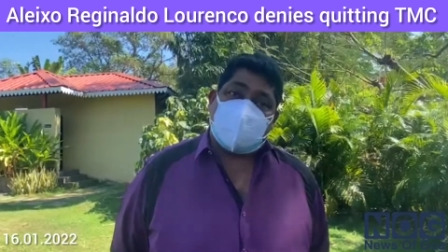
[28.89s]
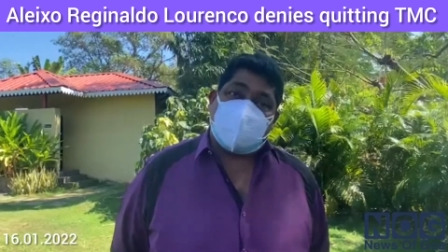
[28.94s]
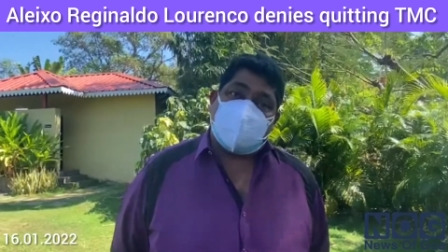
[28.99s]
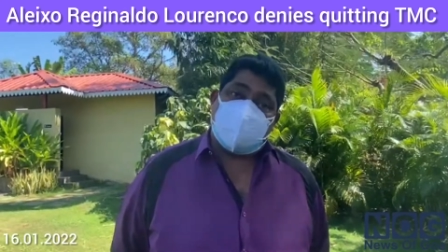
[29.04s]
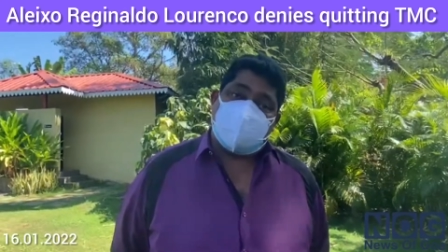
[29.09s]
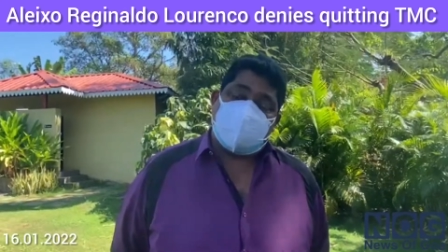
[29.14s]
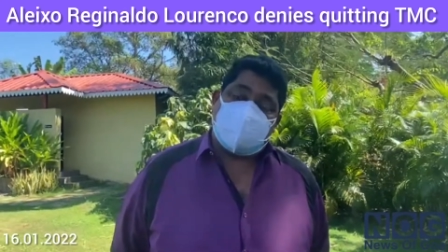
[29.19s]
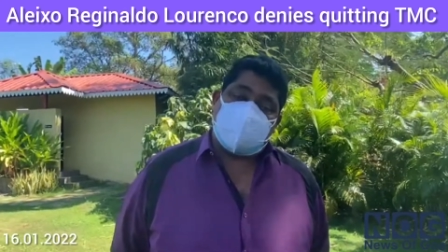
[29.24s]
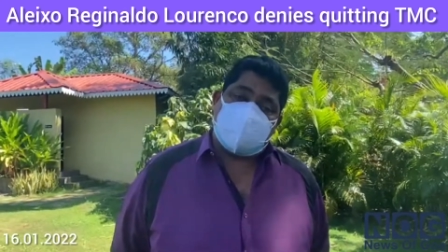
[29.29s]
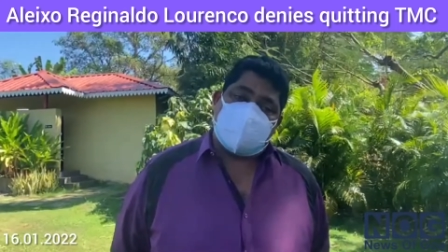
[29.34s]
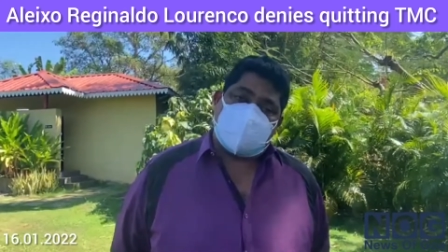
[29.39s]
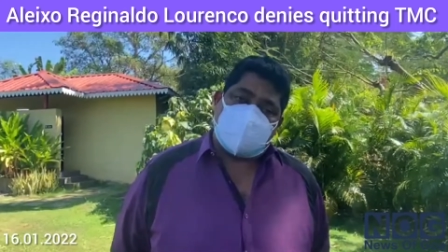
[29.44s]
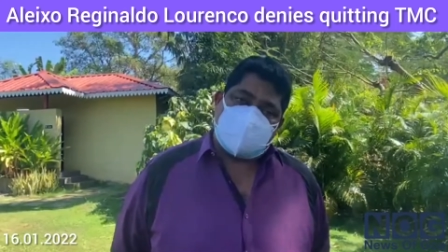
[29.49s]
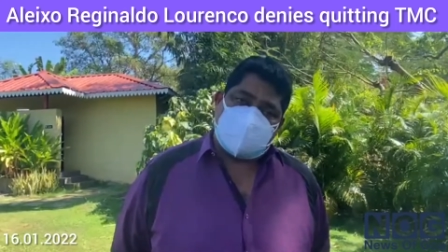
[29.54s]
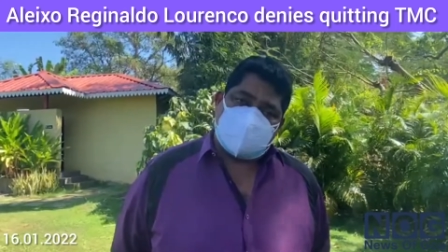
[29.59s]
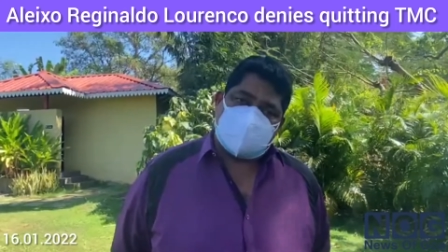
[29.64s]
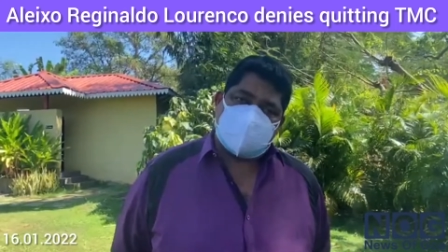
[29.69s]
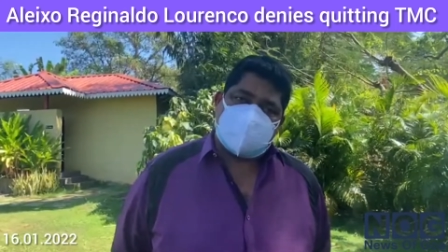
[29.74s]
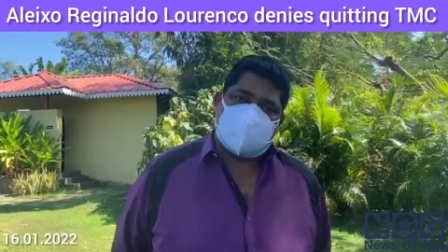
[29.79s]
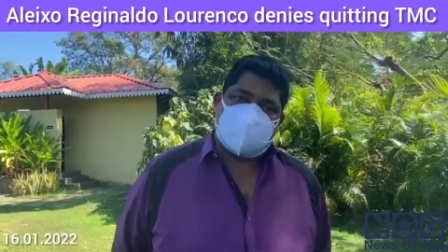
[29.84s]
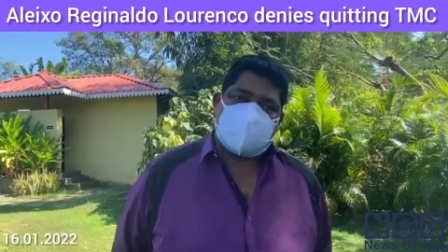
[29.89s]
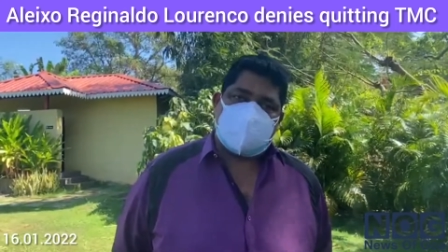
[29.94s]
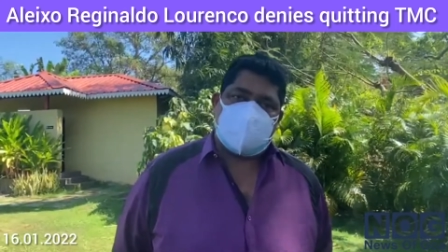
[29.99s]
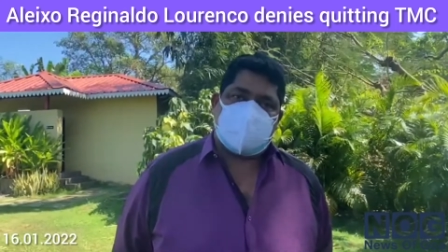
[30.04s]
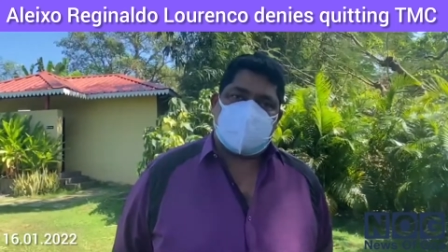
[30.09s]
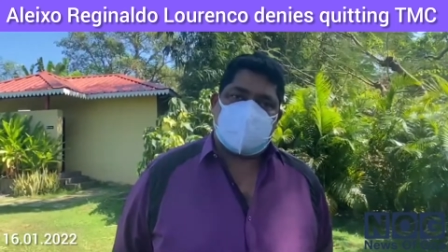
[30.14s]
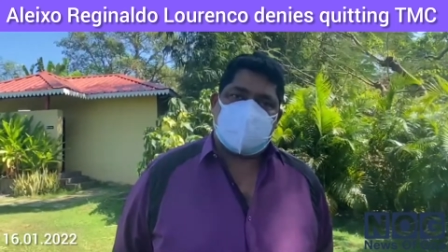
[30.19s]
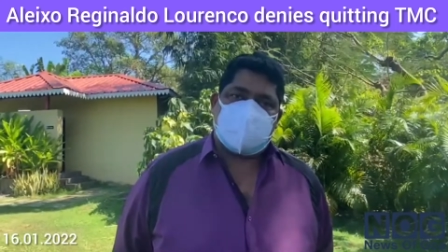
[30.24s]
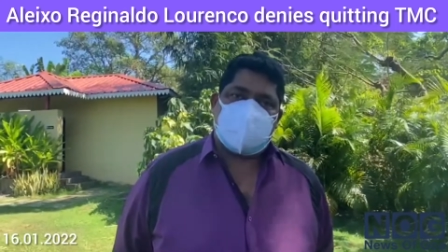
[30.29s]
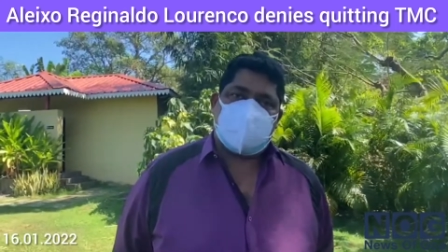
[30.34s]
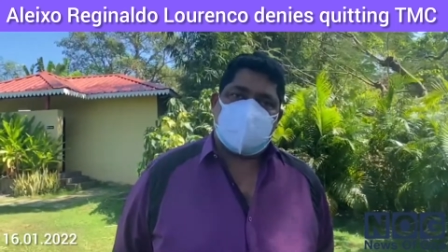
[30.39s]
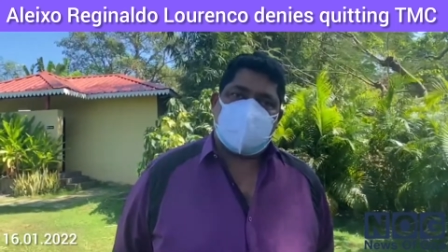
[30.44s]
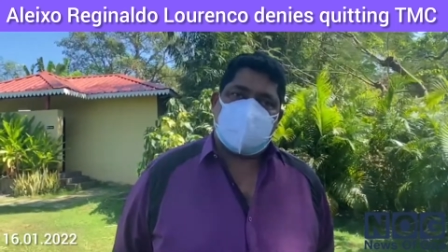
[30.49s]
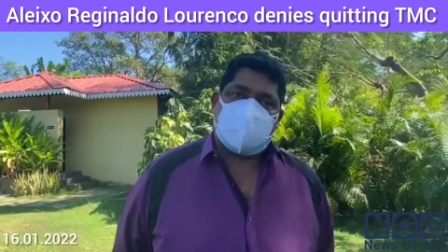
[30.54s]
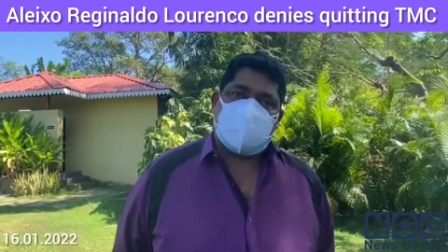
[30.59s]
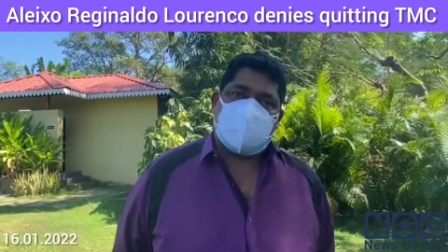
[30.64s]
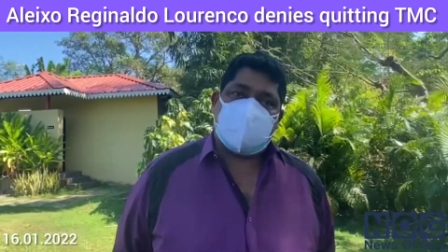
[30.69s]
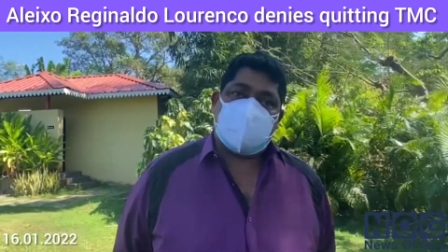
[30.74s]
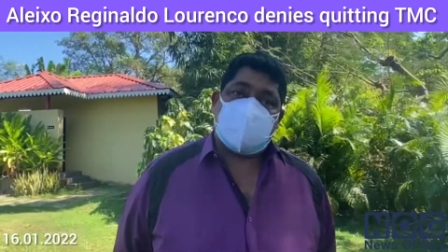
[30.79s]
have been fighting for people of Goa